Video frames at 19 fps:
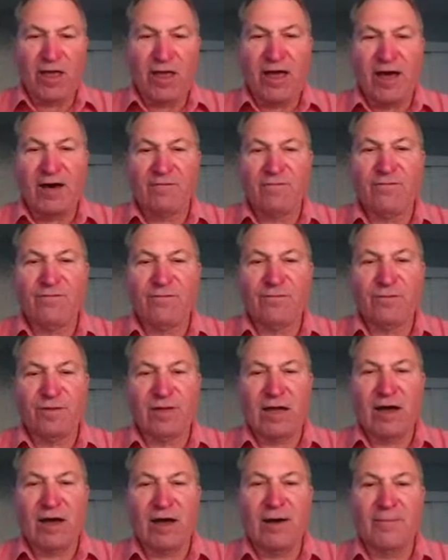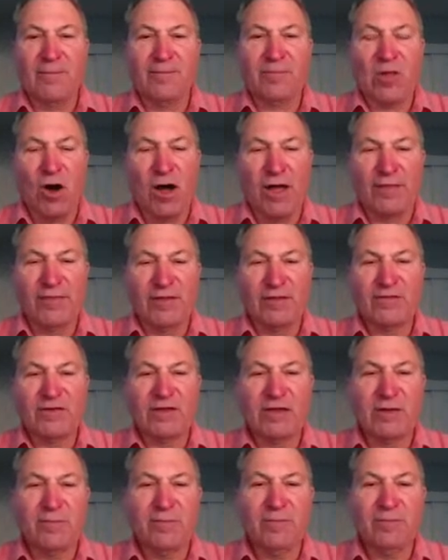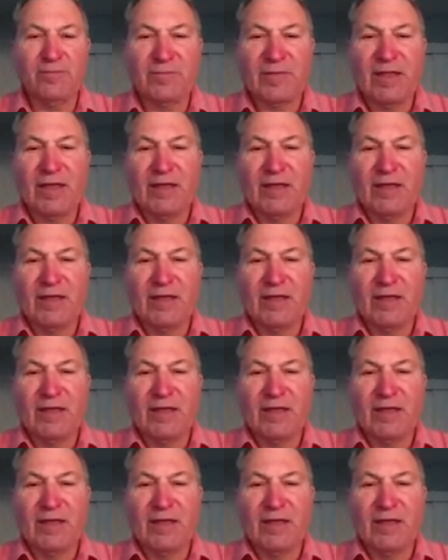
to have on the team.